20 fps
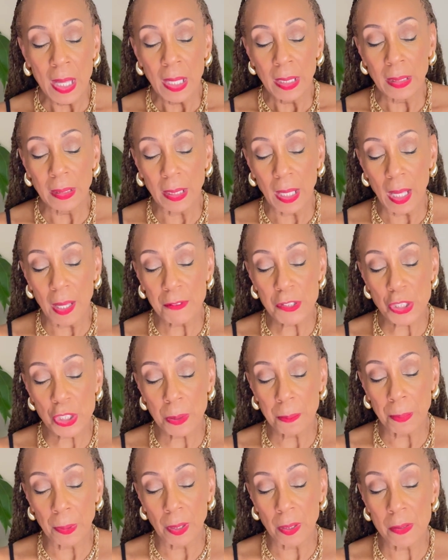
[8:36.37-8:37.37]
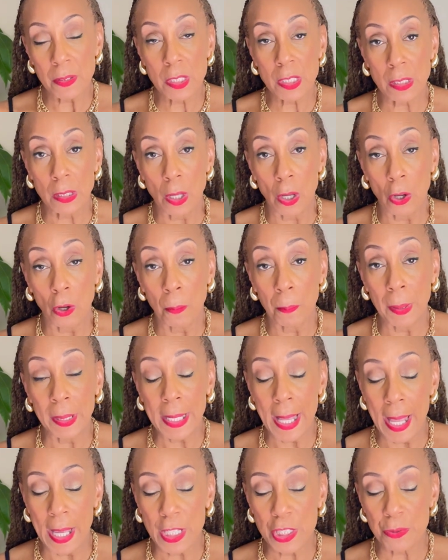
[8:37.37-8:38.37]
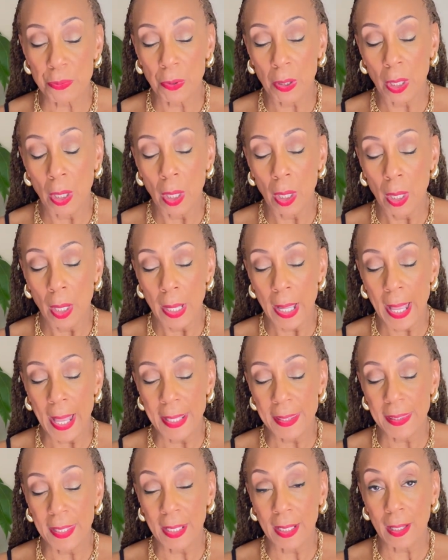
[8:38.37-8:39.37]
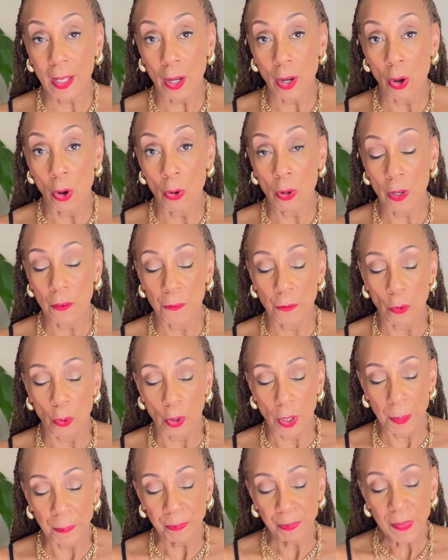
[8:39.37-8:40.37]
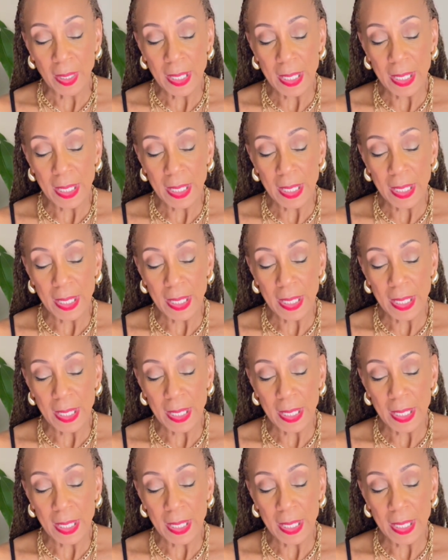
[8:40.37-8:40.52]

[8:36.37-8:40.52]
love should burn slow, but Ezra Ethic Okafor